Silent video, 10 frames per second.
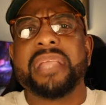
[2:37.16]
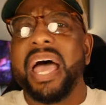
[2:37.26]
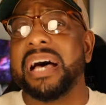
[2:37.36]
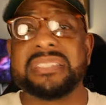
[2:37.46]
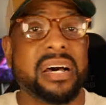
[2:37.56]

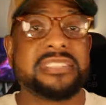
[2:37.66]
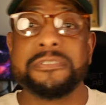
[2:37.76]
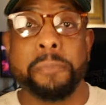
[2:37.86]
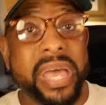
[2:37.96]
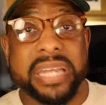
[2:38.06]
as us
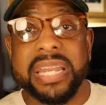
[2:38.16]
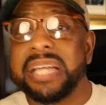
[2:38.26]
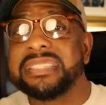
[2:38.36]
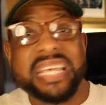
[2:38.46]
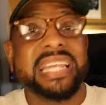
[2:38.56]
men
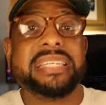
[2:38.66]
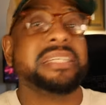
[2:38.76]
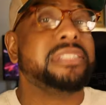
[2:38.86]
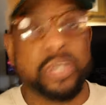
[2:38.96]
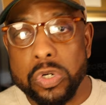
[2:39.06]
tend to
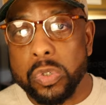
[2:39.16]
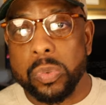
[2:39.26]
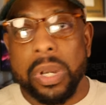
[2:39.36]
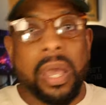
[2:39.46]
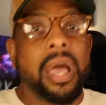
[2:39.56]

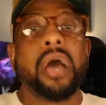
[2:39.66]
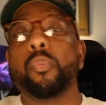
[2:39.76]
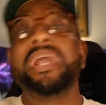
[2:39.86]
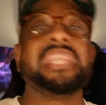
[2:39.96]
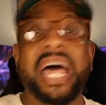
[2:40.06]
do,
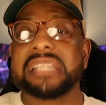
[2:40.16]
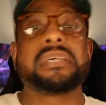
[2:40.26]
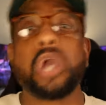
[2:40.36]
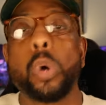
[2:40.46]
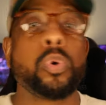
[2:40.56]
we like
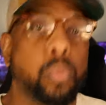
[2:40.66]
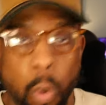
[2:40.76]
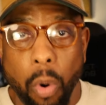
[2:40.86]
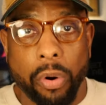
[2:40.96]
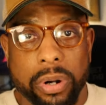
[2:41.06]
to go to
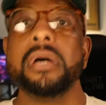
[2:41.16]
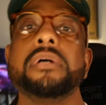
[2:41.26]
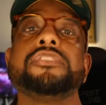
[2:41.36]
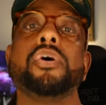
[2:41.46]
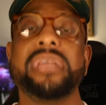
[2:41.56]
war.
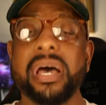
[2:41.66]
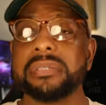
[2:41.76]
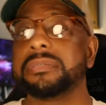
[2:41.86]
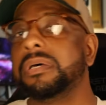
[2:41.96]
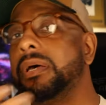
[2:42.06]
So
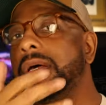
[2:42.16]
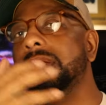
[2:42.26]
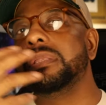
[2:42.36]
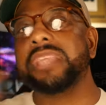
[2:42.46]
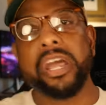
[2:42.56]
yes,
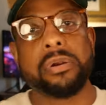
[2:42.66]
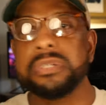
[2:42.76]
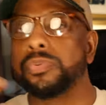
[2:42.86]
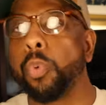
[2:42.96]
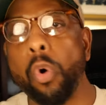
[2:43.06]
there
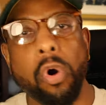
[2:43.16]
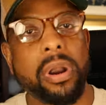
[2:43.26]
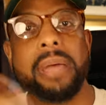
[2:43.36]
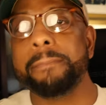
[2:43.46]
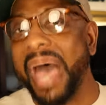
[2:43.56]
is war
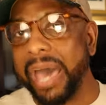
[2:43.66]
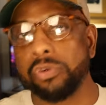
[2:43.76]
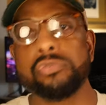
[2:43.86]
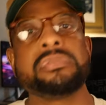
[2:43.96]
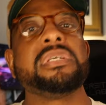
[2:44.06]
and
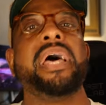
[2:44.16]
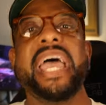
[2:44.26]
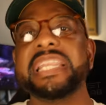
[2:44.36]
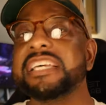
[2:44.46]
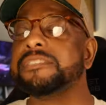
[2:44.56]
battles
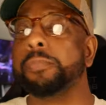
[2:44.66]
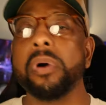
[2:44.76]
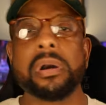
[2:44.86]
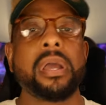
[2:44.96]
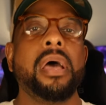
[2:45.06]
in this
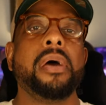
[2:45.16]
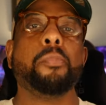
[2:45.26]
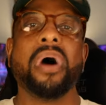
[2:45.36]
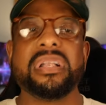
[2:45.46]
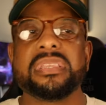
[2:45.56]
book,
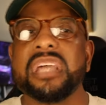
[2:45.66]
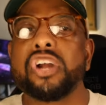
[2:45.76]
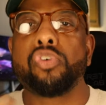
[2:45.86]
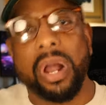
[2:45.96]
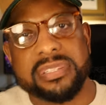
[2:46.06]
but the
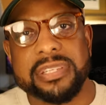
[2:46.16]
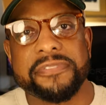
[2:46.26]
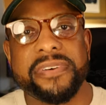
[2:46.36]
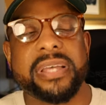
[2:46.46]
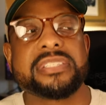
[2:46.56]
crux
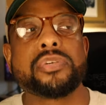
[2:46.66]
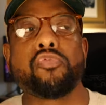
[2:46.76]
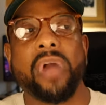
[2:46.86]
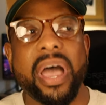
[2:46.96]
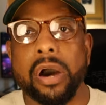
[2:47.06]
of it
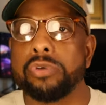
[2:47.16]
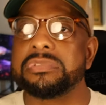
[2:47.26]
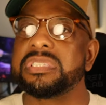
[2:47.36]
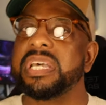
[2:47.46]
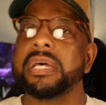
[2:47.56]

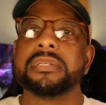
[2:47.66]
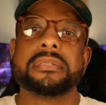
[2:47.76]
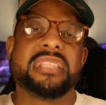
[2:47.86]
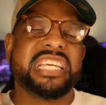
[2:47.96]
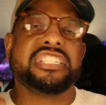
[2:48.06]
surrounds
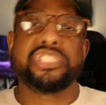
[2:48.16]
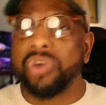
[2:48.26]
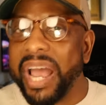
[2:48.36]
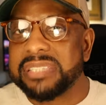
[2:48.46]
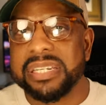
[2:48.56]
these
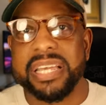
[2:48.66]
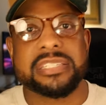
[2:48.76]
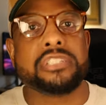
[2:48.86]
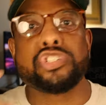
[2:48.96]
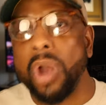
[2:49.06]
tragedies
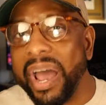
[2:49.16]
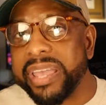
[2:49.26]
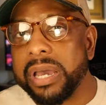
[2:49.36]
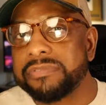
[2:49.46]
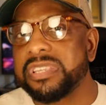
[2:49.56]
and
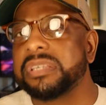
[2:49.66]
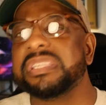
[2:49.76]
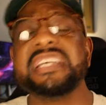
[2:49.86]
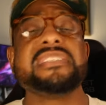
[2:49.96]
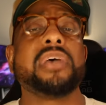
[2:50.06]
triumphs
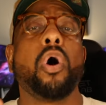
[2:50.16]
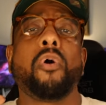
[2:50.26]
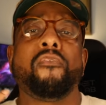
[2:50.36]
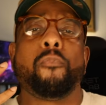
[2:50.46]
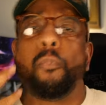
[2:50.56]
these
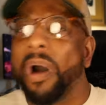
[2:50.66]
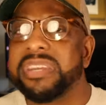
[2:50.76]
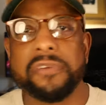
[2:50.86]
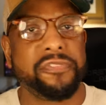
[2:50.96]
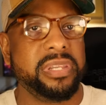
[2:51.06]

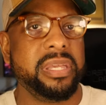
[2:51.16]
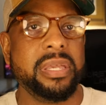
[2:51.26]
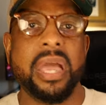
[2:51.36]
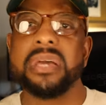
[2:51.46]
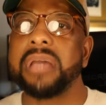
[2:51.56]

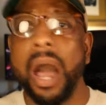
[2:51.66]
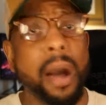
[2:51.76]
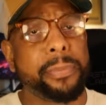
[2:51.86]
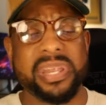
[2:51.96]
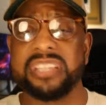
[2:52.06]
wonderfully
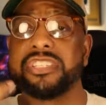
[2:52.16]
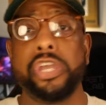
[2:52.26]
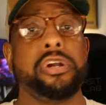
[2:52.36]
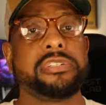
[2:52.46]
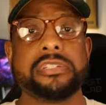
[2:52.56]
complex
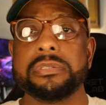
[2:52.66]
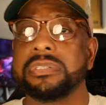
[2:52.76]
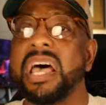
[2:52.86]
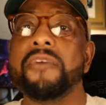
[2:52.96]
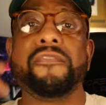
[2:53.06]

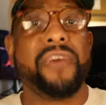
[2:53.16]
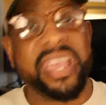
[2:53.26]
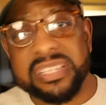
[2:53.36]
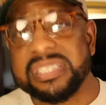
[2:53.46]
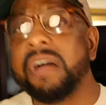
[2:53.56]
characters
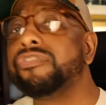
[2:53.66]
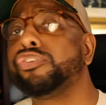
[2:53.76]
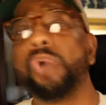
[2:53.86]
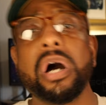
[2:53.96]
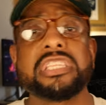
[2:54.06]
face
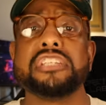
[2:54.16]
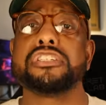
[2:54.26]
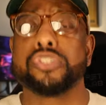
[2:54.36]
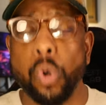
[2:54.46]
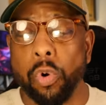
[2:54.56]
throughout the
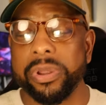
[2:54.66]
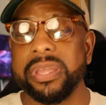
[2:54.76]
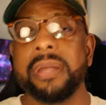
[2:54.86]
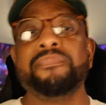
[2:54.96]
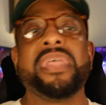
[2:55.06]

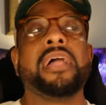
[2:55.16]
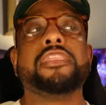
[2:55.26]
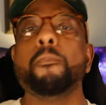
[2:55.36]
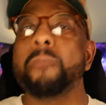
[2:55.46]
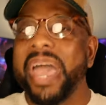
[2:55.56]
story.
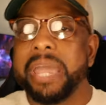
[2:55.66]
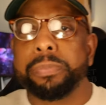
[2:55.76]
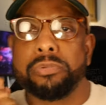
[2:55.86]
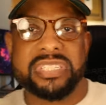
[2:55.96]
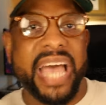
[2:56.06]
The main
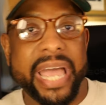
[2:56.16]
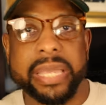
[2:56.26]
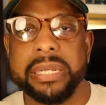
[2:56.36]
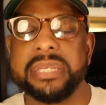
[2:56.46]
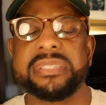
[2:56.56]

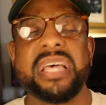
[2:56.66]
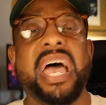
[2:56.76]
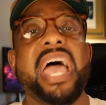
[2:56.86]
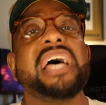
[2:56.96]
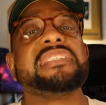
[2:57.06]
protagonist
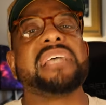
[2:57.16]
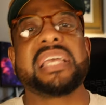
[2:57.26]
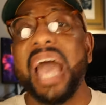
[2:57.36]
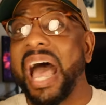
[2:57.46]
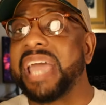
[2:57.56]
is a
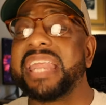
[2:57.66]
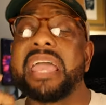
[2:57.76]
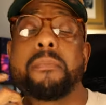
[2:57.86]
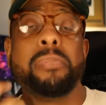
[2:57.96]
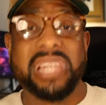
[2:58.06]
guy
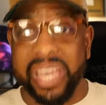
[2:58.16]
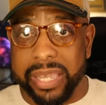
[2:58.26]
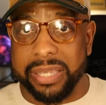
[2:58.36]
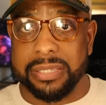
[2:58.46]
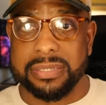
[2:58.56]
named
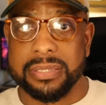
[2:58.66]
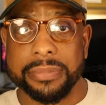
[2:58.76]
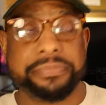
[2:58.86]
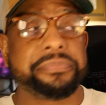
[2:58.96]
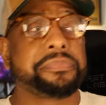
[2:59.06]
Blaze.
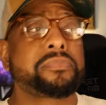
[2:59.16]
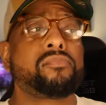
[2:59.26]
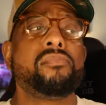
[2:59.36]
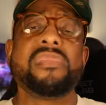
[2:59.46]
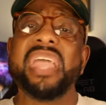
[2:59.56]

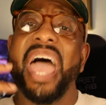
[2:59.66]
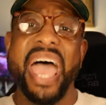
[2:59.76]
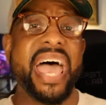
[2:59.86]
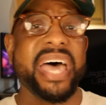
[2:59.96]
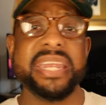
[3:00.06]

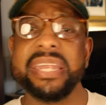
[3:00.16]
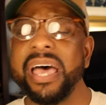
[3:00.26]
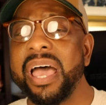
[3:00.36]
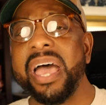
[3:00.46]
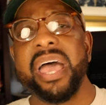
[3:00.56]
And
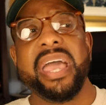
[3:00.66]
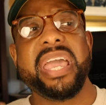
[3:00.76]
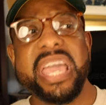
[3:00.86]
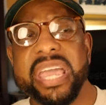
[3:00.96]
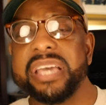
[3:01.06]

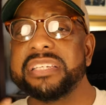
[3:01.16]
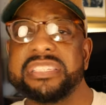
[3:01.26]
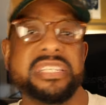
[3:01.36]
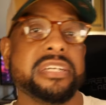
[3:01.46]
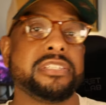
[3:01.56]
he
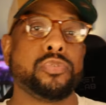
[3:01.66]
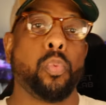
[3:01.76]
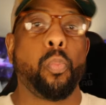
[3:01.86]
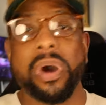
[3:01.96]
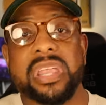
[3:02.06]
is just
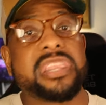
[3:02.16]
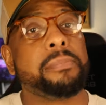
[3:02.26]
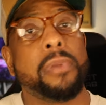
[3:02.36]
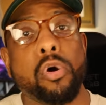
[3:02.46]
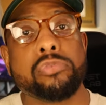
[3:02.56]
one of the
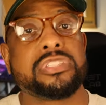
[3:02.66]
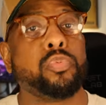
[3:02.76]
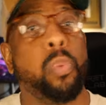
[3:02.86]
most